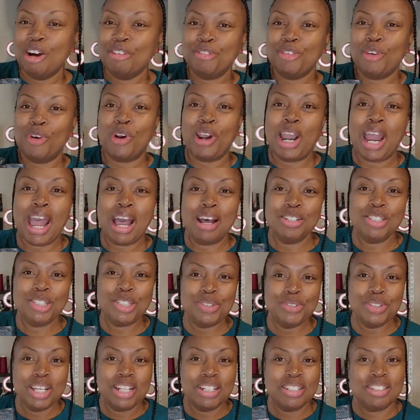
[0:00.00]
for how
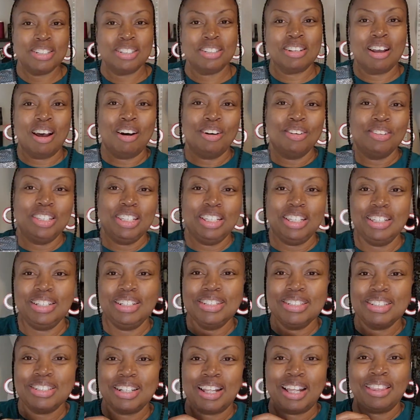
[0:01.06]
to install
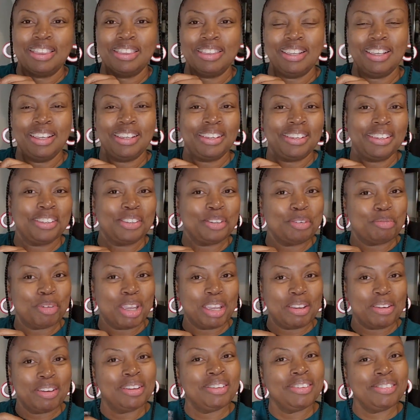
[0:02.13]
these. I think you
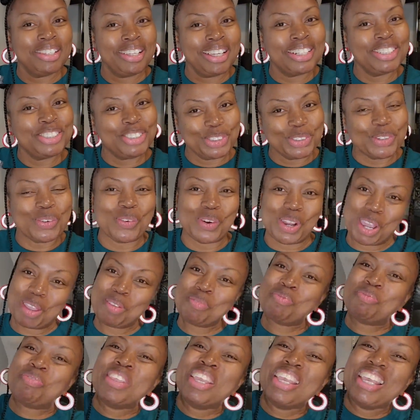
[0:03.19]
may enjoy.
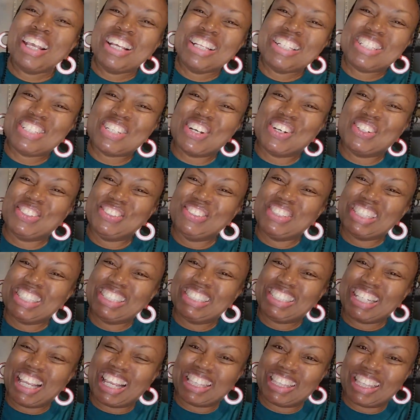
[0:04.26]
So you can
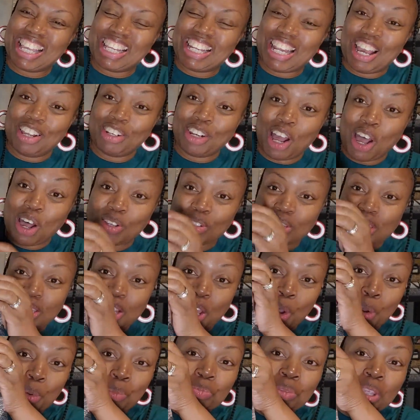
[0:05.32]
check that out
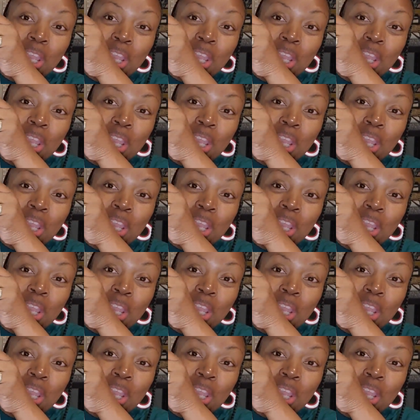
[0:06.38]
also.